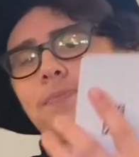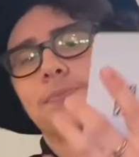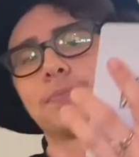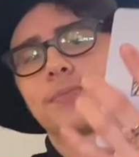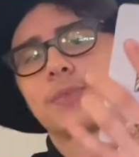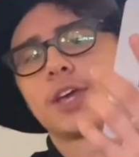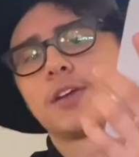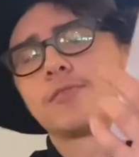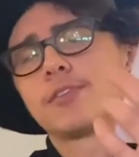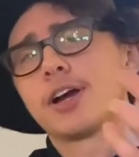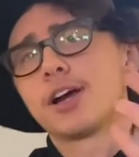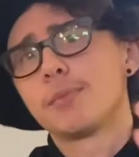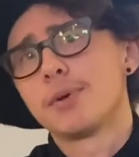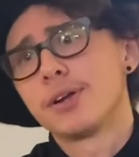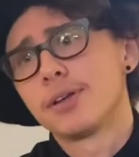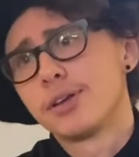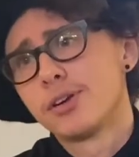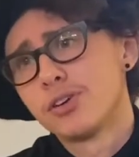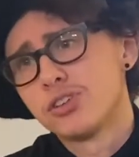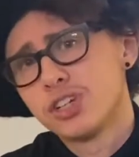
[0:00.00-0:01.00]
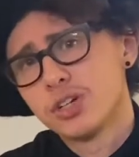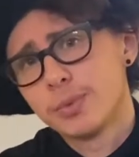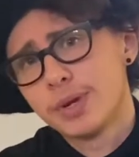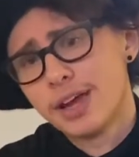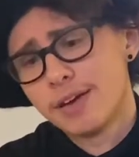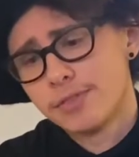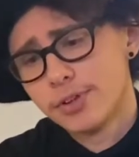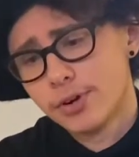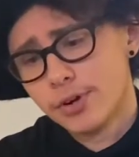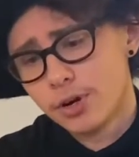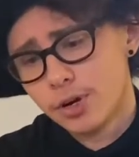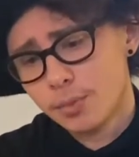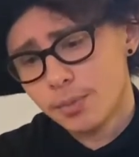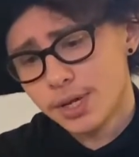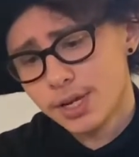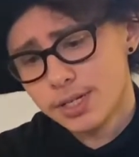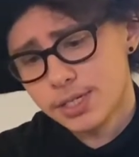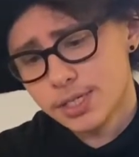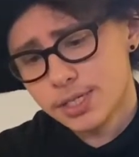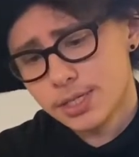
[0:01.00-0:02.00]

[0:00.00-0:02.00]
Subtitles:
Environmental energy, we have the Hermit.